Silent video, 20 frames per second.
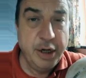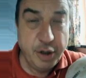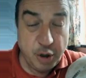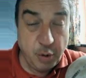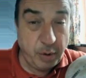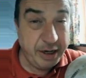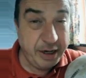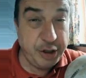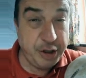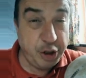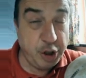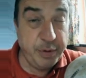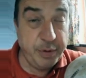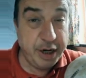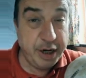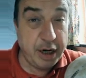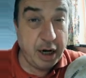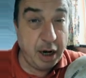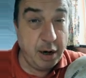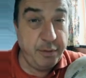The one in Towing
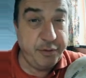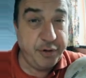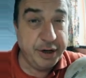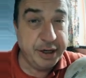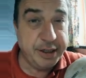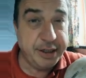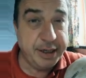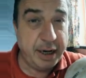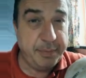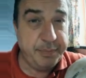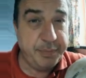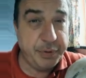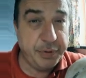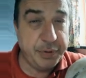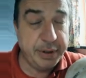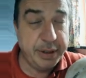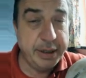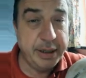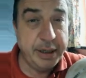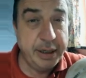Aglow, for example,